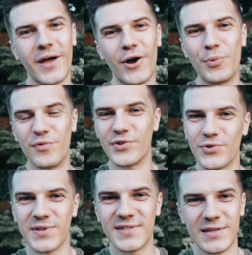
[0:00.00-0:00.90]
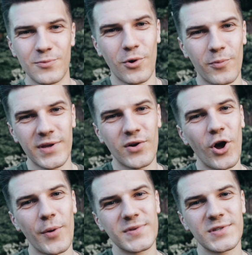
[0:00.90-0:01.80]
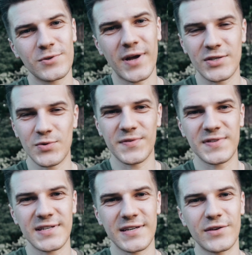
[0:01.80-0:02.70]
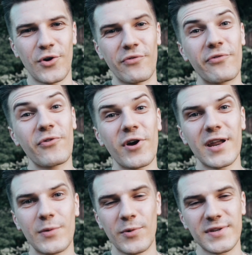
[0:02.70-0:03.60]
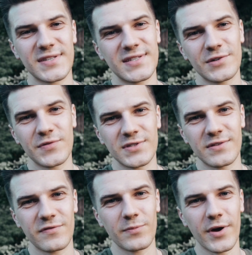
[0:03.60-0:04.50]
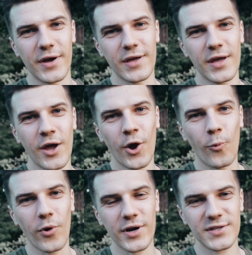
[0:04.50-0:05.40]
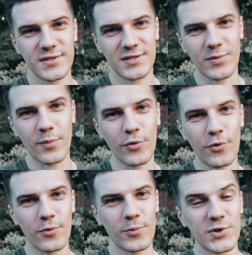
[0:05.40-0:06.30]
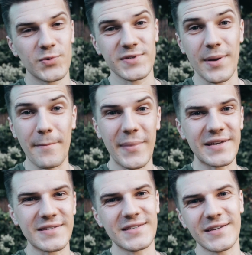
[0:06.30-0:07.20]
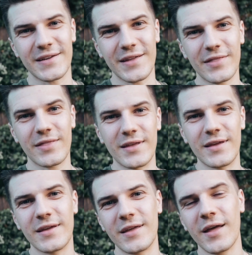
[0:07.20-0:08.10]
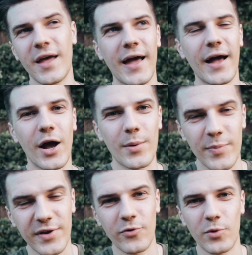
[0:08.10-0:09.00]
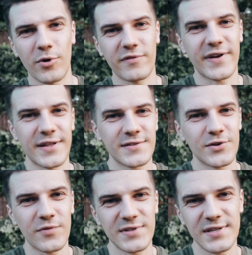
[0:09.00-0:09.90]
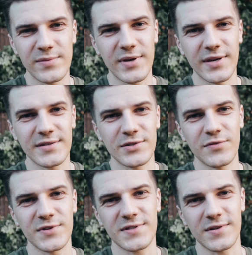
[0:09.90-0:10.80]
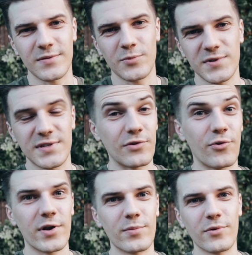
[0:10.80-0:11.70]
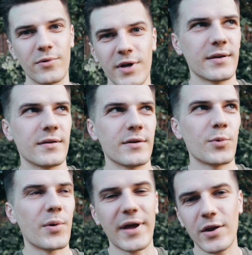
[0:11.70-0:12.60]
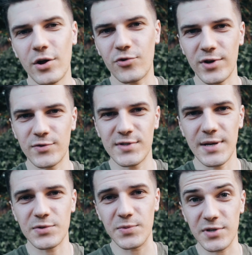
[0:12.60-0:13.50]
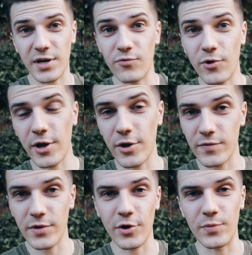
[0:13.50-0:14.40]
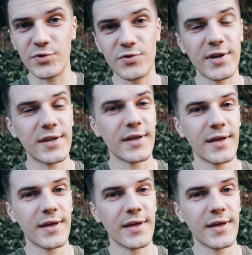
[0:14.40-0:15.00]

I hope you've enjoyed seeing what we got up to. As you would have seen, on Friday we went to Silverstone for my work's summer ball, which was amazing. I'm a big Formula One fan, so obviously being at Silverstone was incredible. Where we had our drinks reception was like right over the home straight,